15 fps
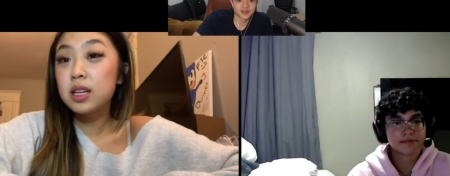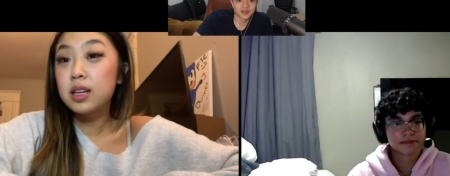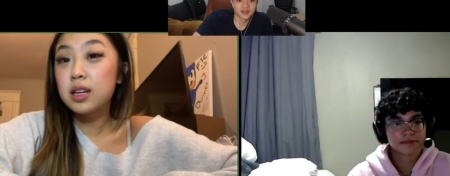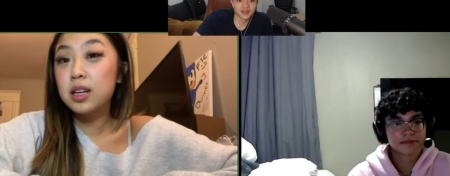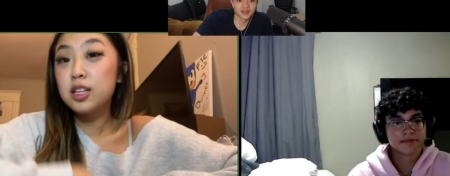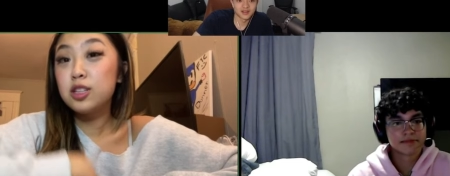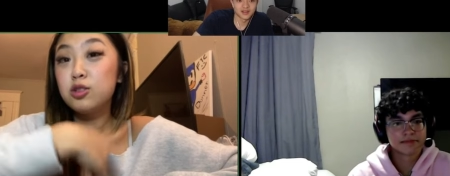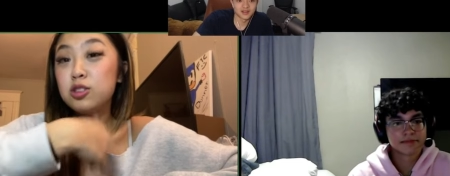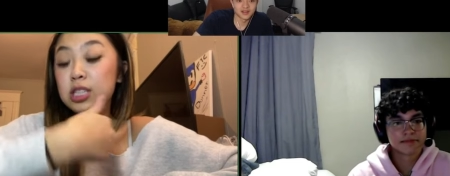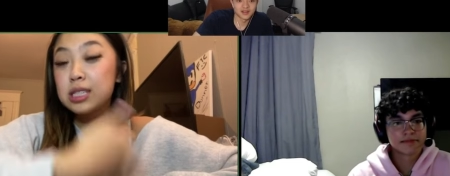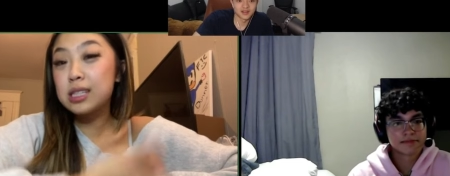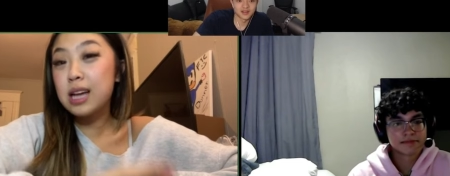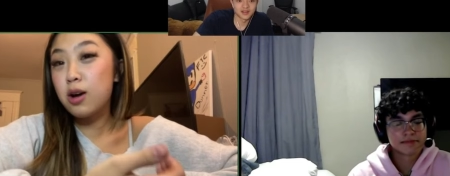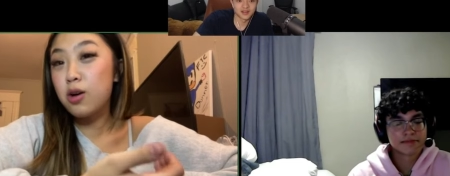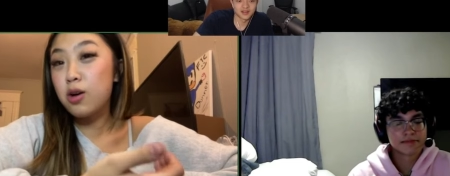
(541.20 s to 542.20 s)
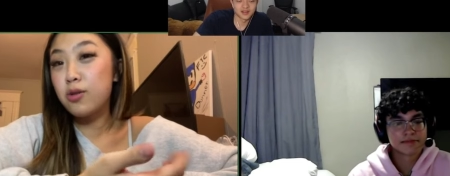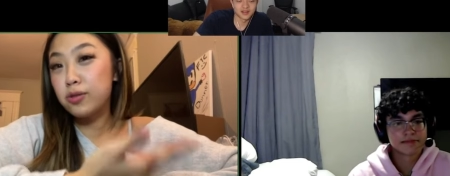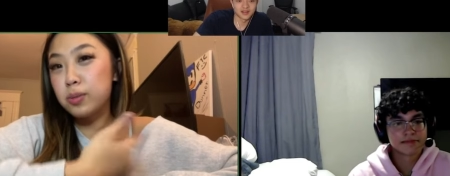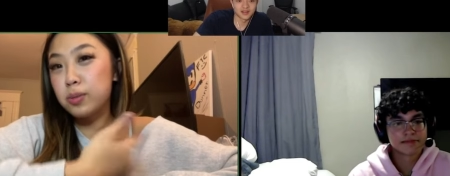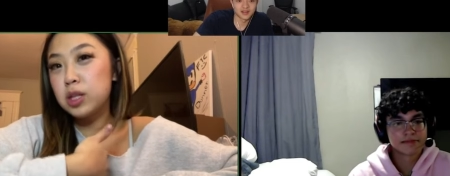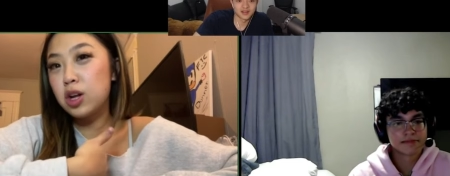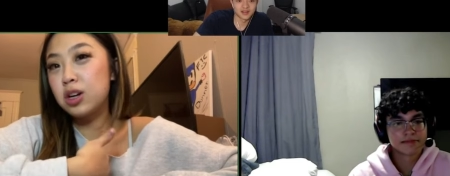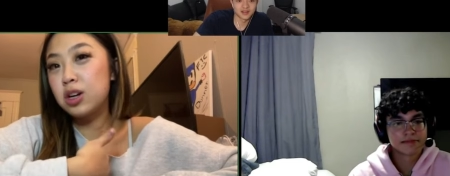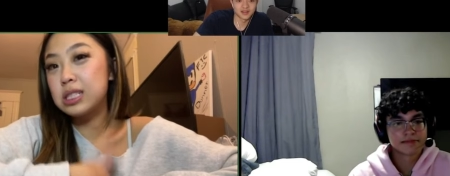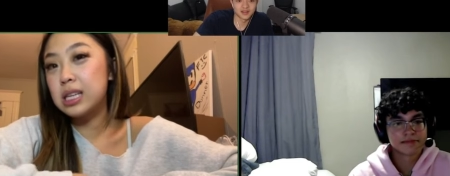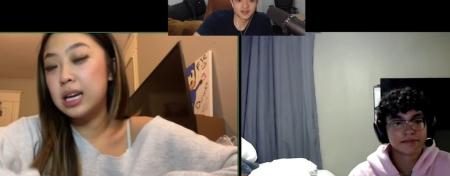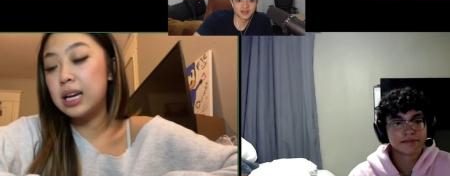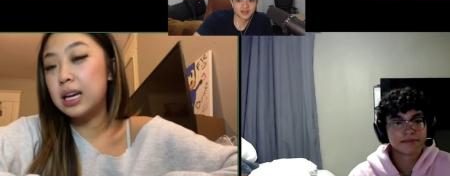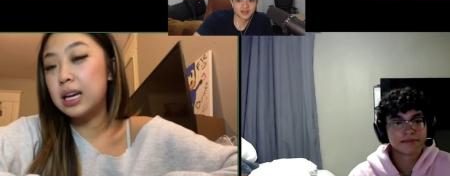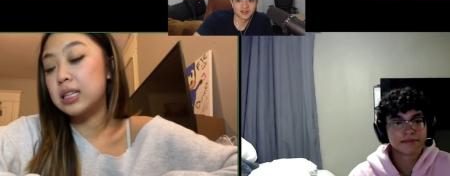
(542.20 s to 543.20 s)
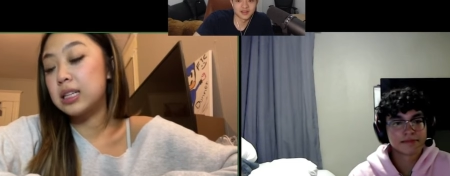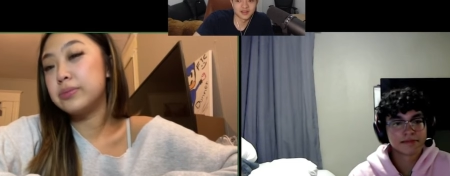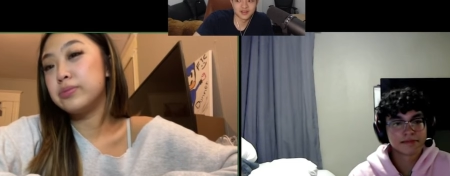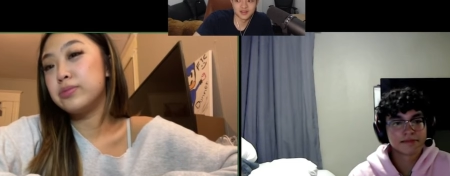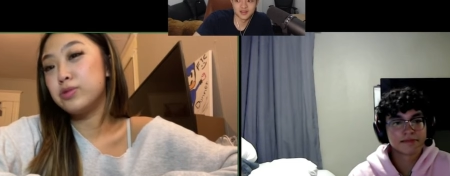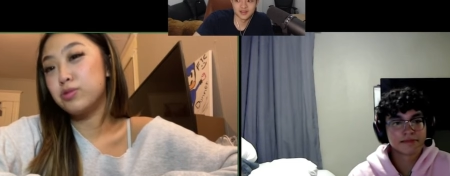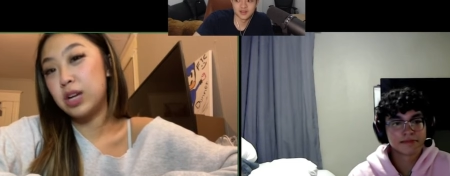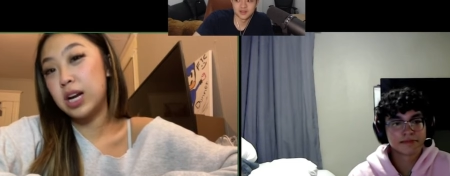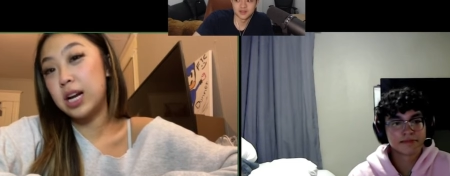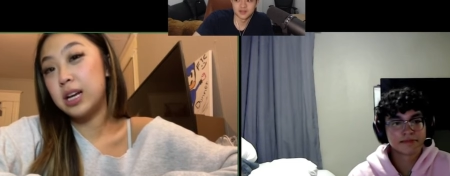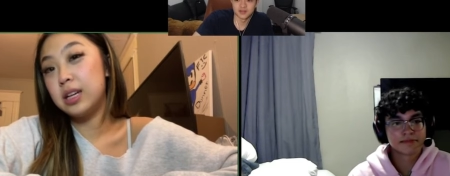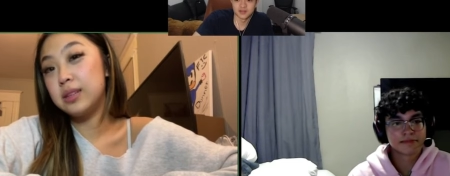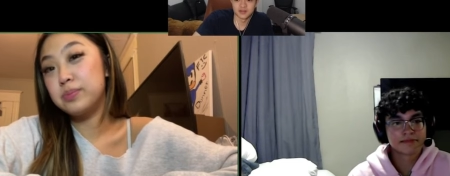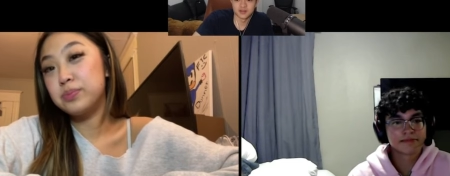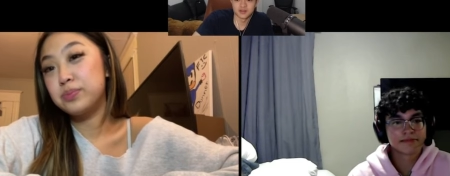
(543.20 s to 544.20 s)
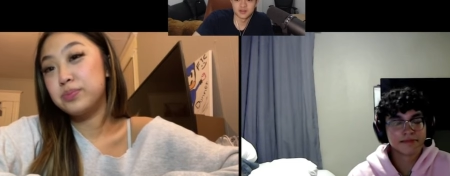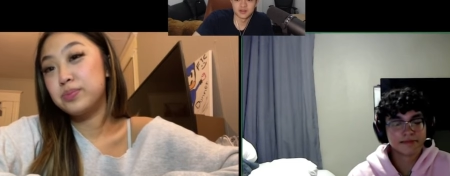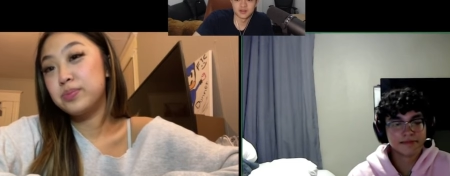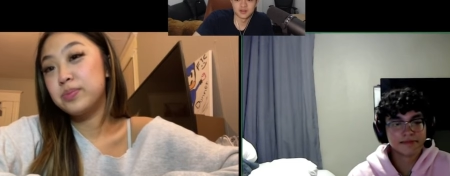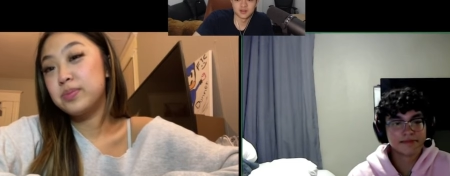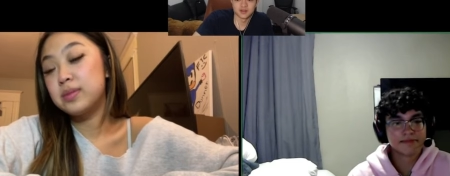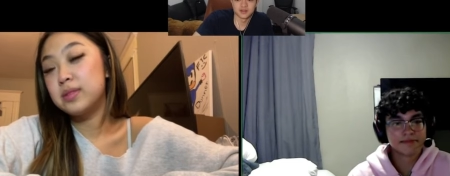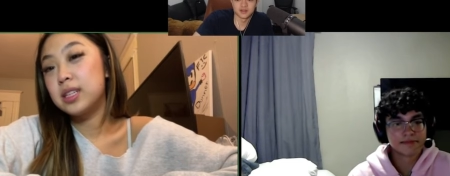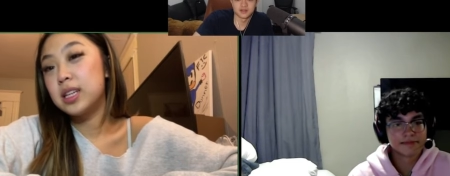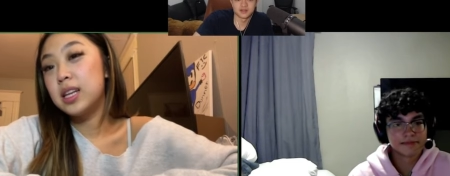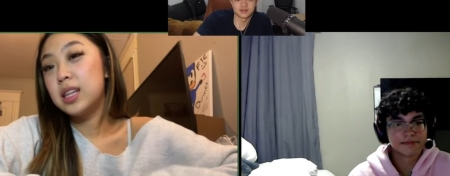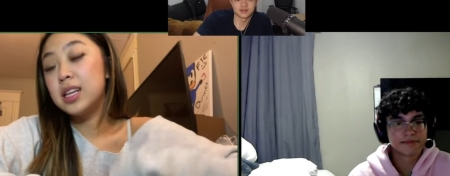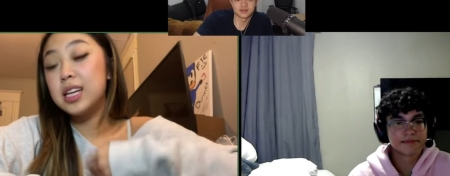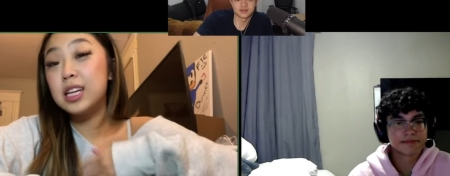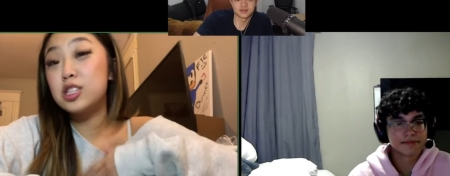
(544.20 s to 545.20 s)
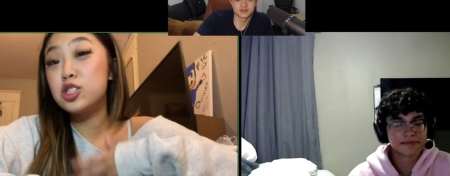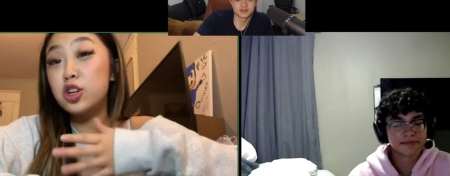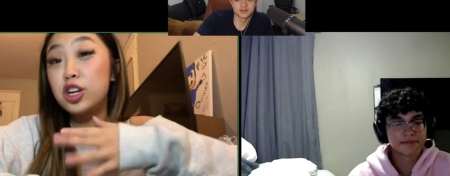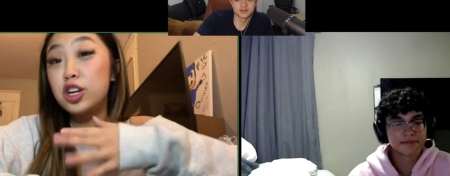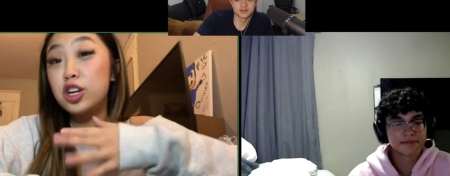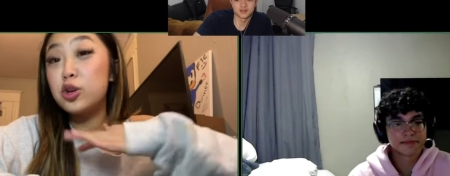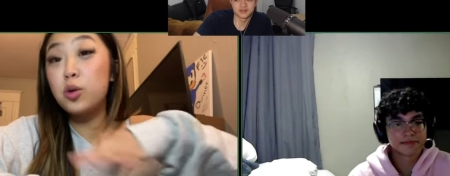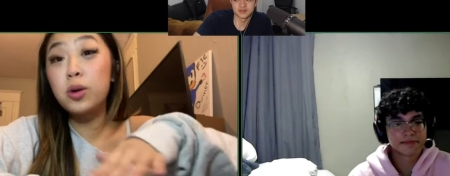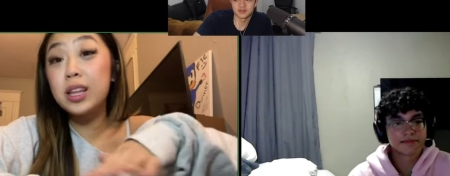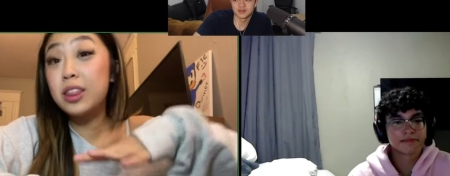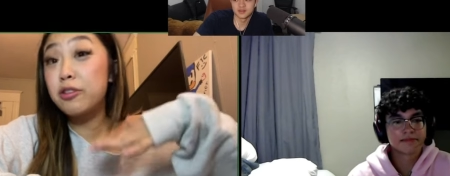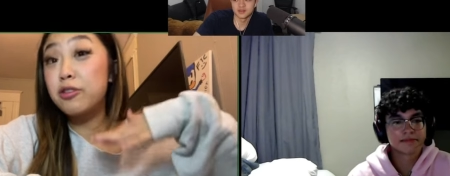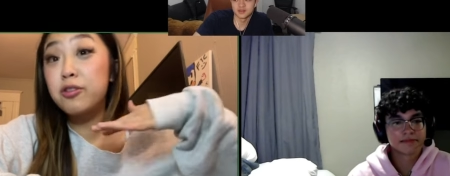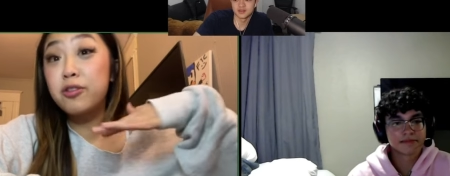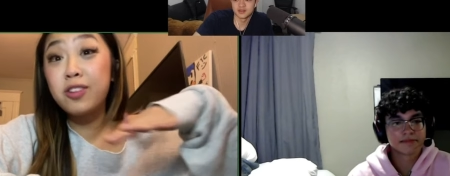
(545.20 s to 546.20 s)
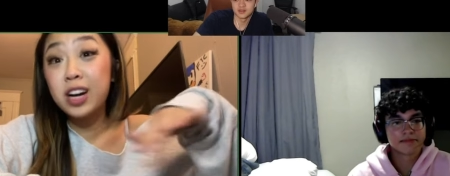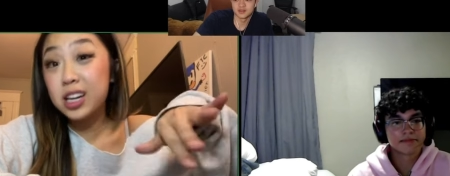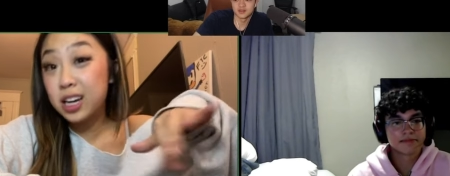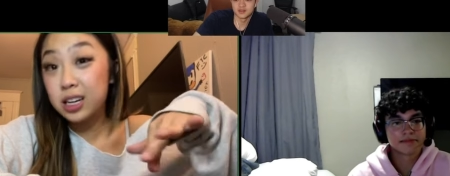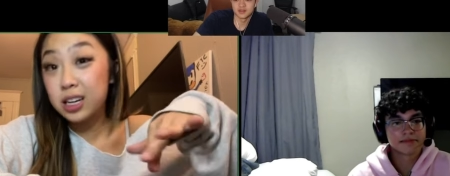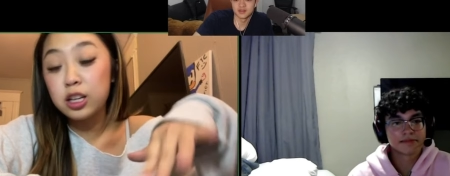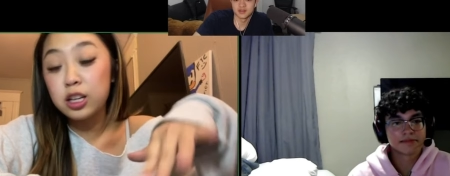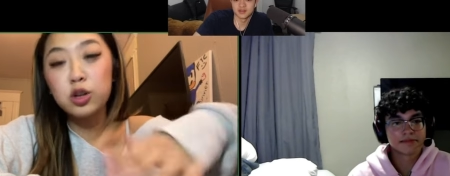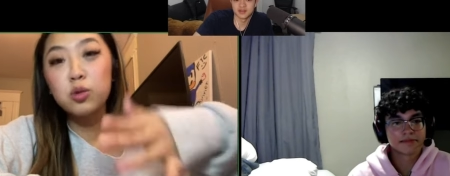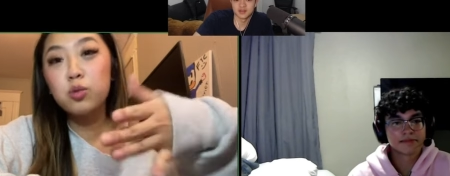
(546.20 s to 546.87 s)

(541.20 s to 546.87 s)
Speaker 1: You just got home from a long day, right? Hmm. The kids hey, are say, annoying the honest, fuck out of you. What are